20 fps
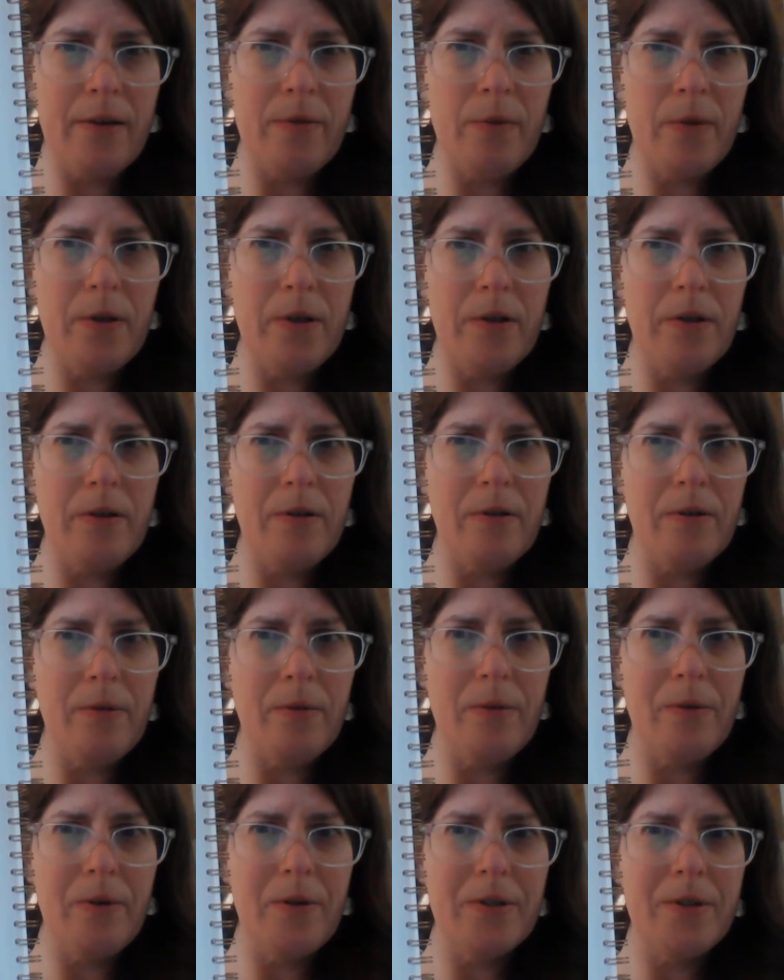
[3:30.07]
We're
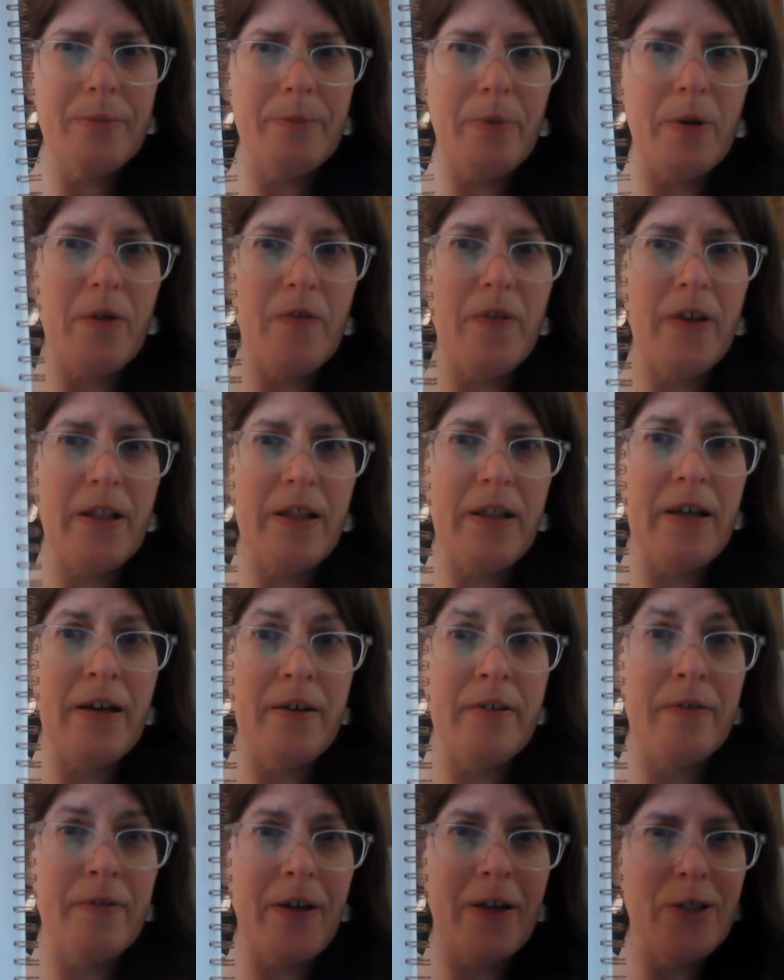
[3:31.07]
perfect
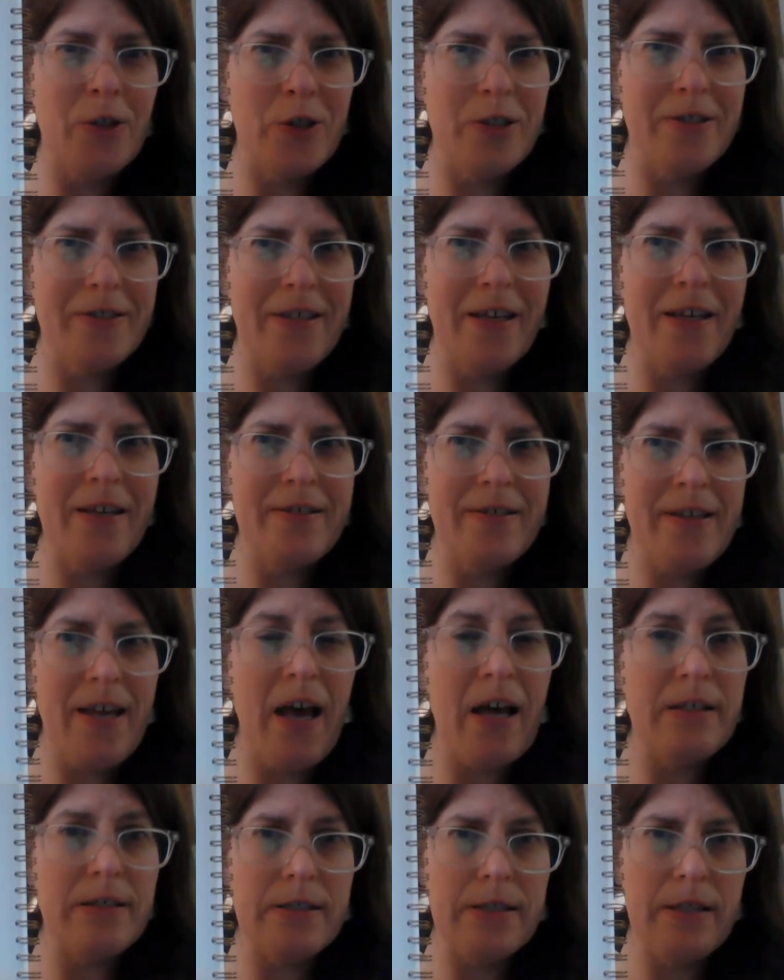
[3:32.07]
love, I should say, is
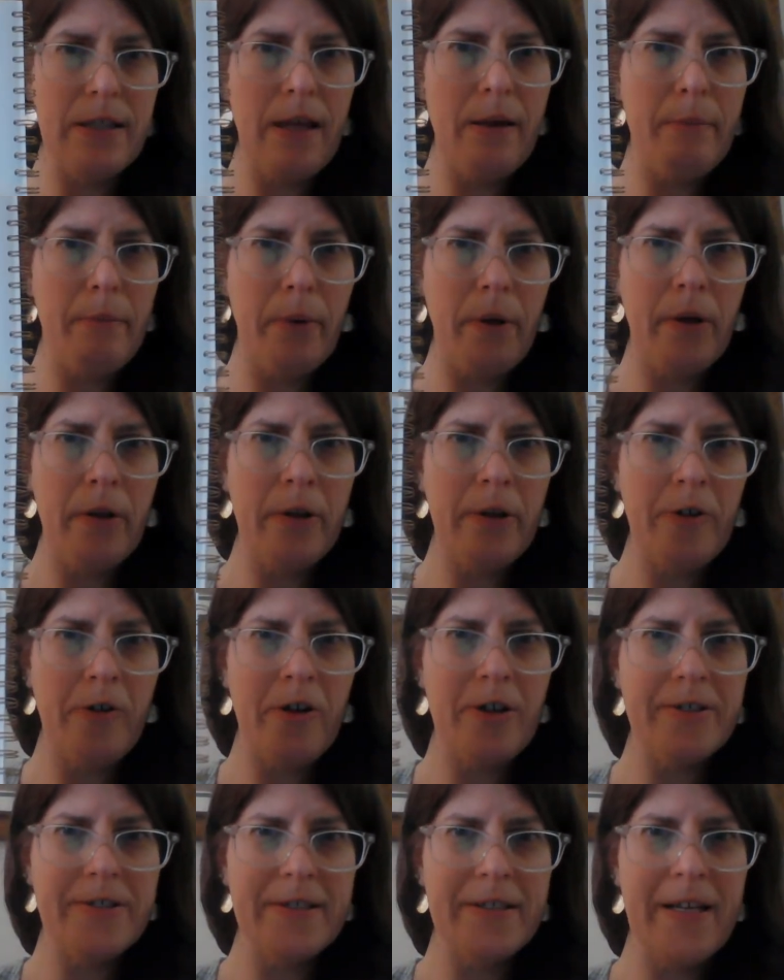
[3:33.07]
casting that ball
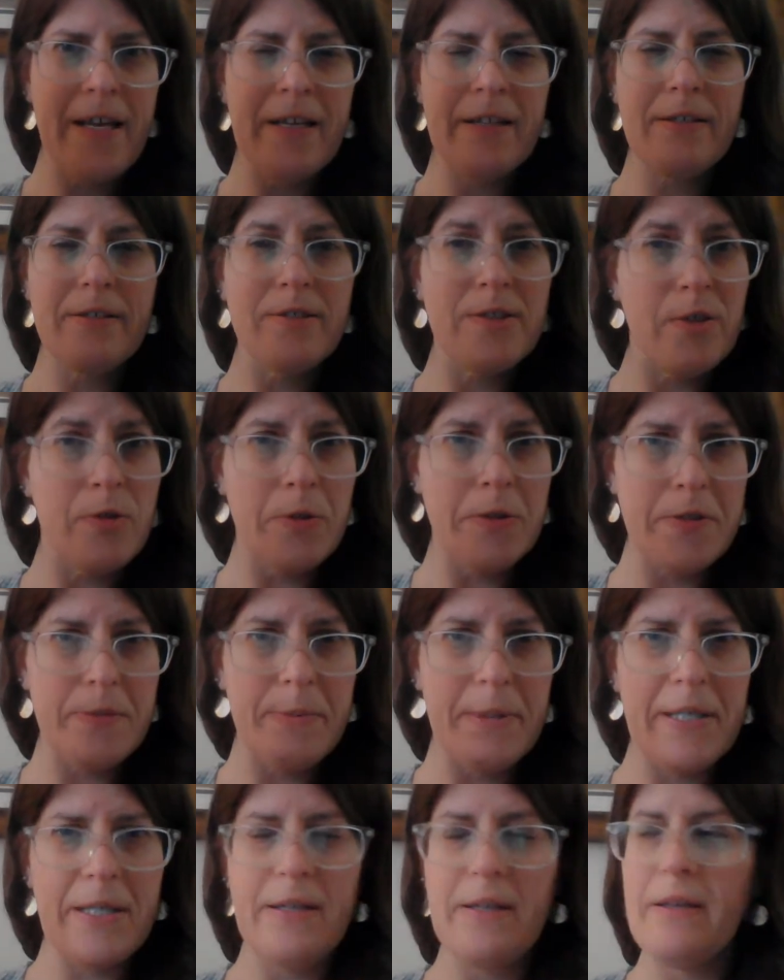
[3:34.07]
across the net, so to
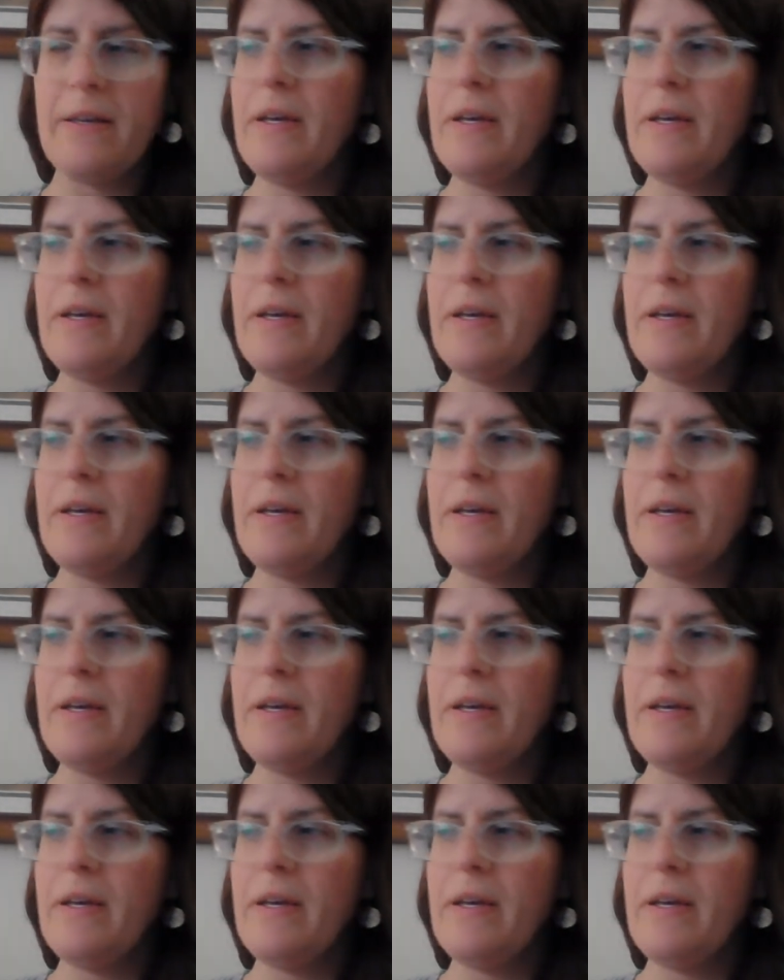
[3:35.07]
speak.